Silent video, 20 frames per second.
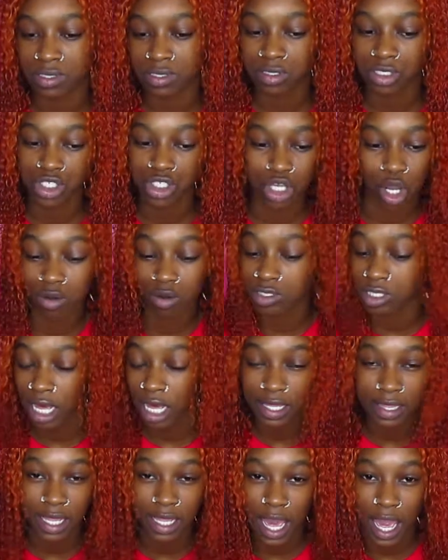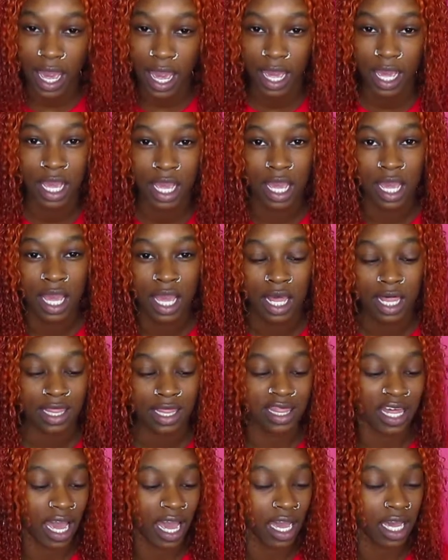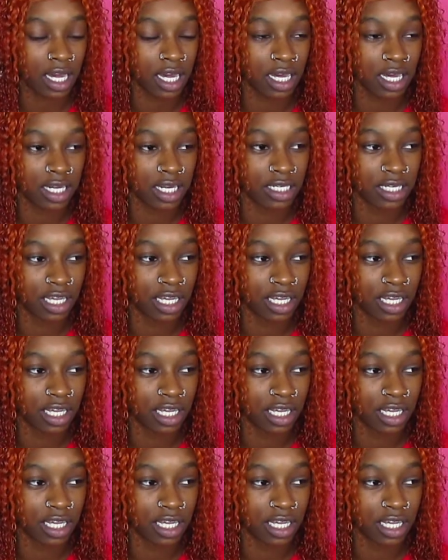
shows like that that uh,